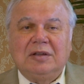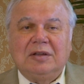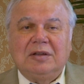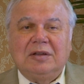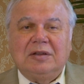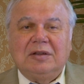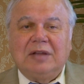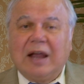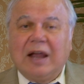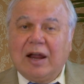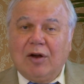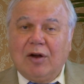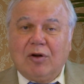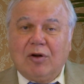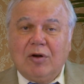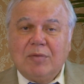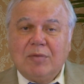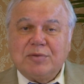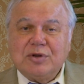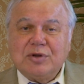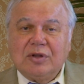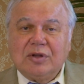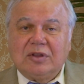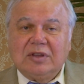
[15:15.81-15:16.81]
The
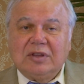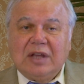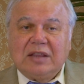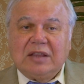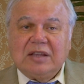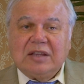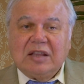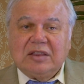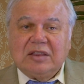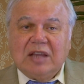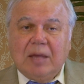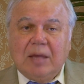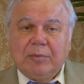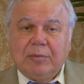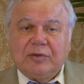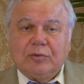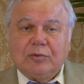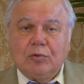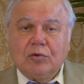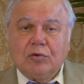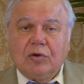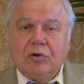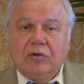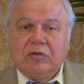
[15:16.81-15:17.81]
corruption that attempts
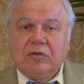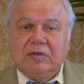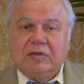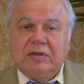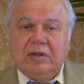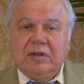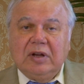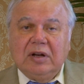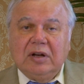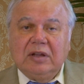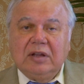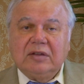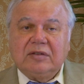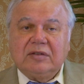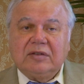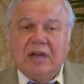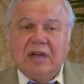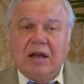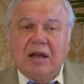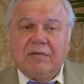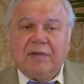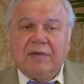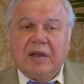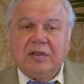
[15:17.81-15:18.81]
to conceal
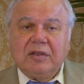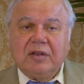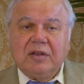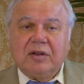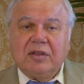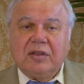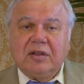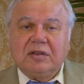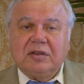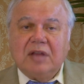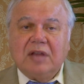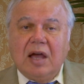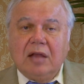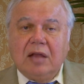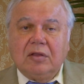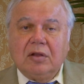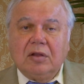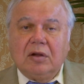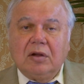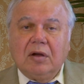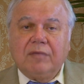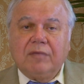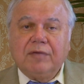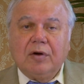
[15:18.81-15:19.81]
itself under the
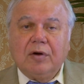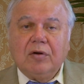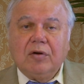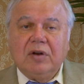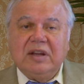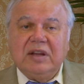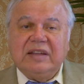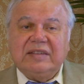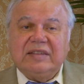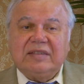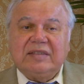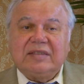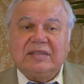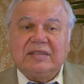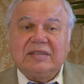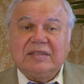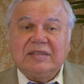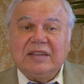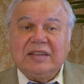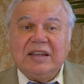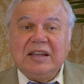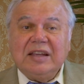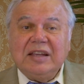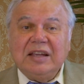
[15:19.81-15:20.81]
title of Holy
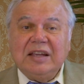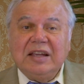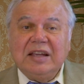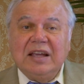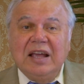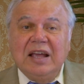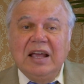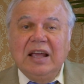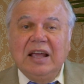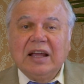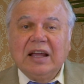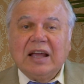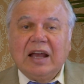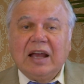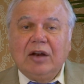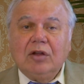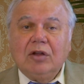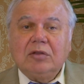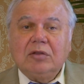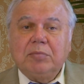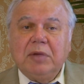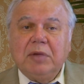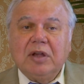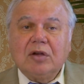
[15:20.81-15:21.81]
See
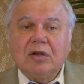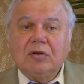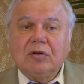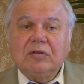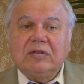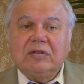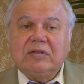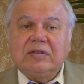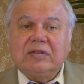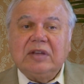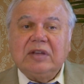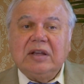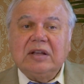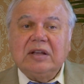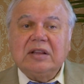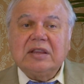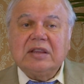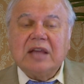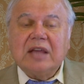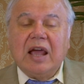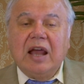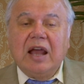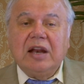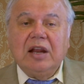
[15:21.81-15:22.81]
cannot be
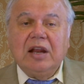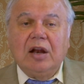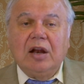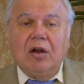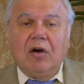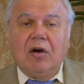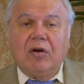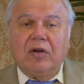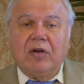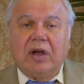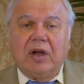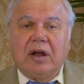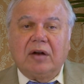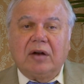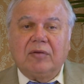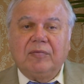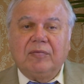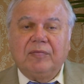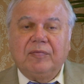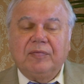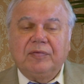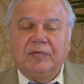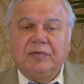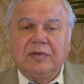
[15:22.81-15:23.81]
concealed any longer.
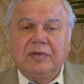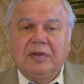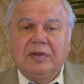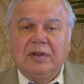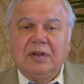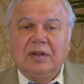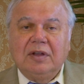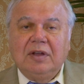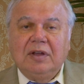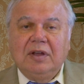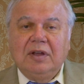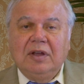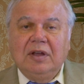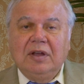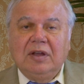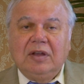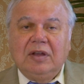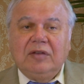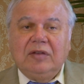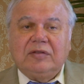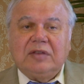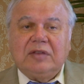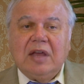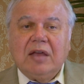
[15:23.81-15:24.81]

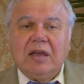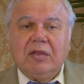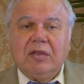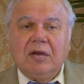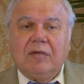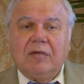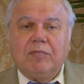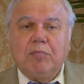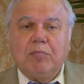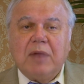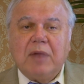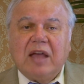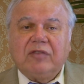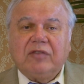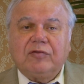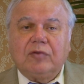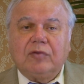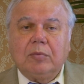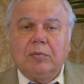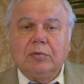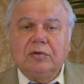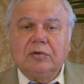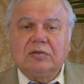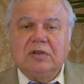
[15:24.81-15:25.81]
Instead of
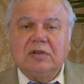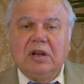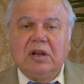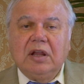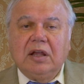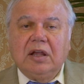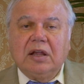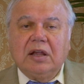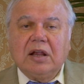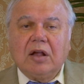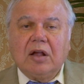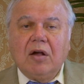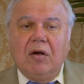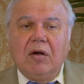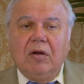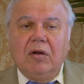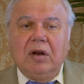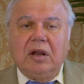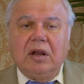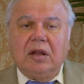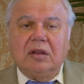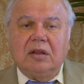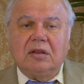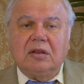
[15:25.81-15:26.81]
blasphemously
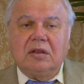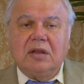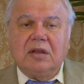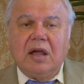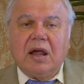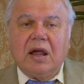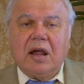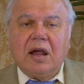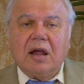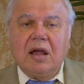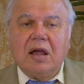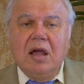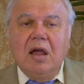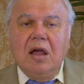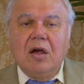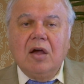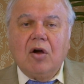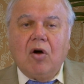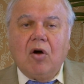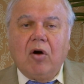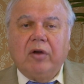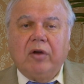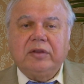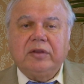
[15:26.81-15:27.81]
calling the
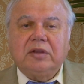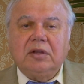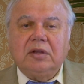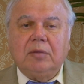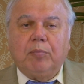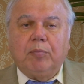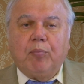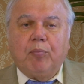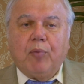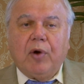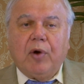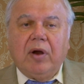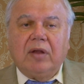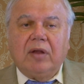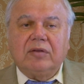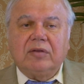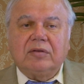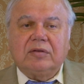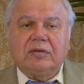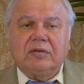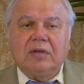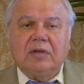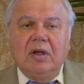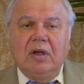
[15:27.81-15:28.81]
haughty
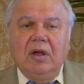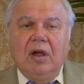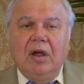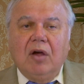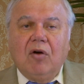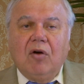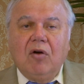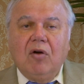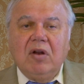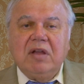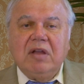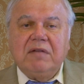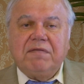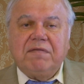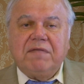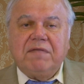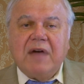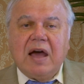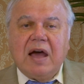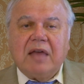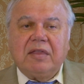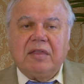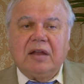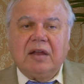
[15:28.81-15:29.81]
prince Holy
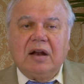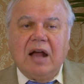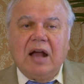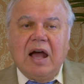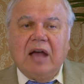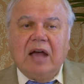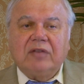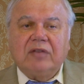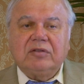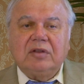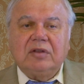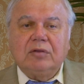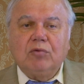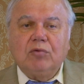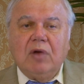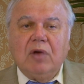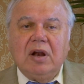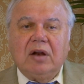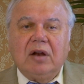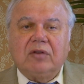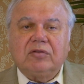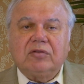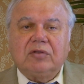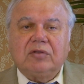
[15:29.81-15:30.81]
Father, as the
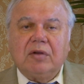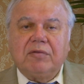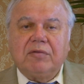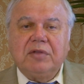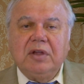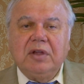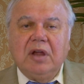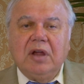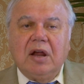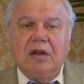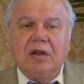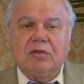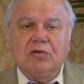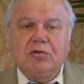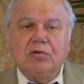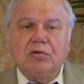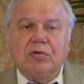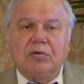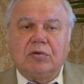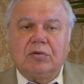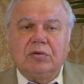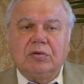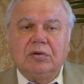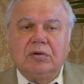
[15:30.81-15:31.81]
dwellers of the earth
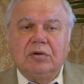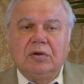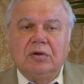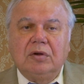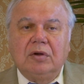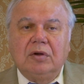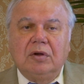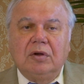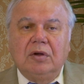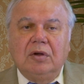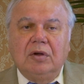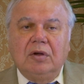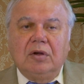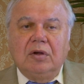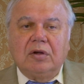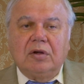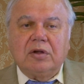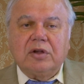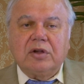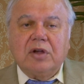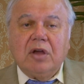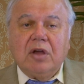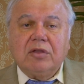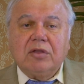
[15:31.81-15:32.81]
do.
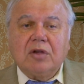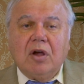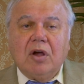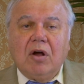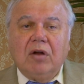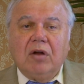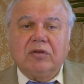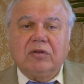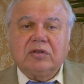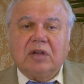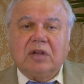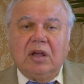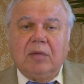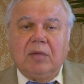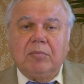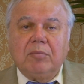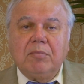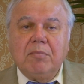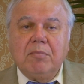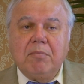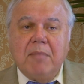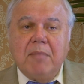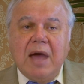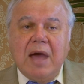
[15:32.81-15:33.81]
God calls
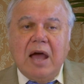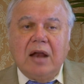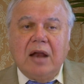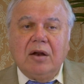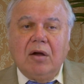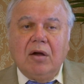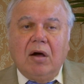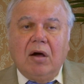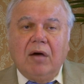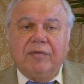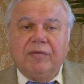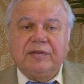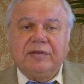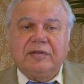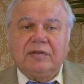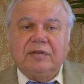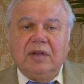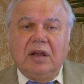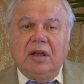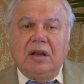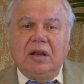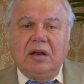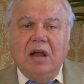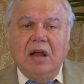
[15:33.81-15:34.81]
him man of
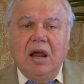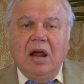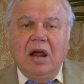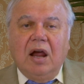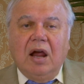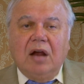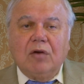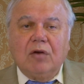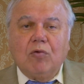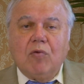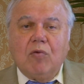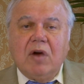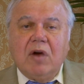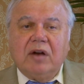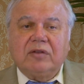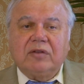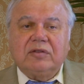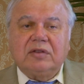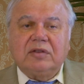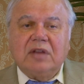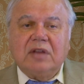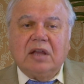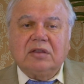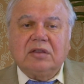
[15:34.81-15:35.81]
sin and
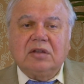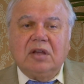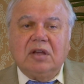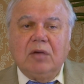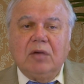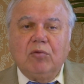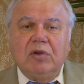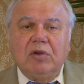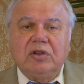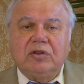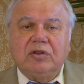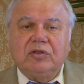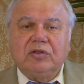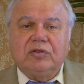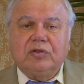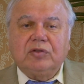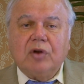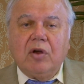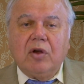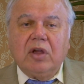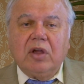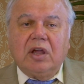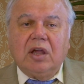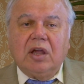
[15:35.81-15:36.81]
warns that he will
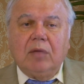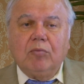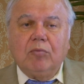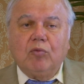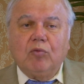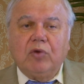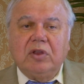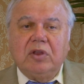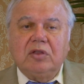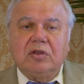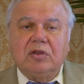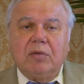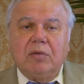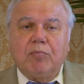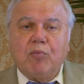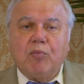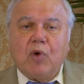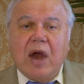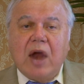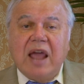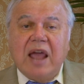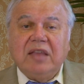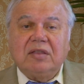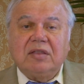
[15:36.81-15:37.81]
destroy him with the
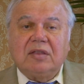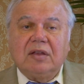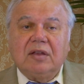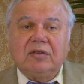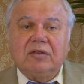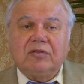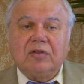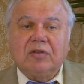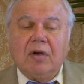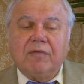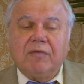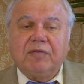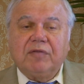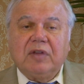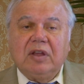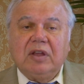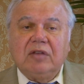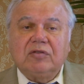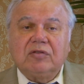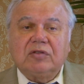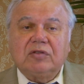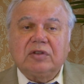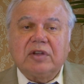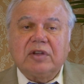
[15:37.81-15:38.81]
brightness of
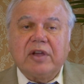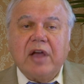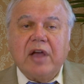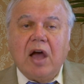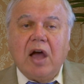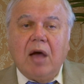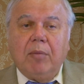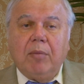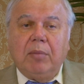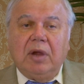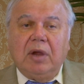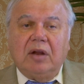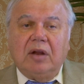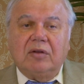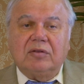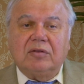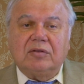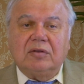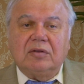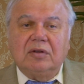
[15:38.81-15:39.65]
his coming.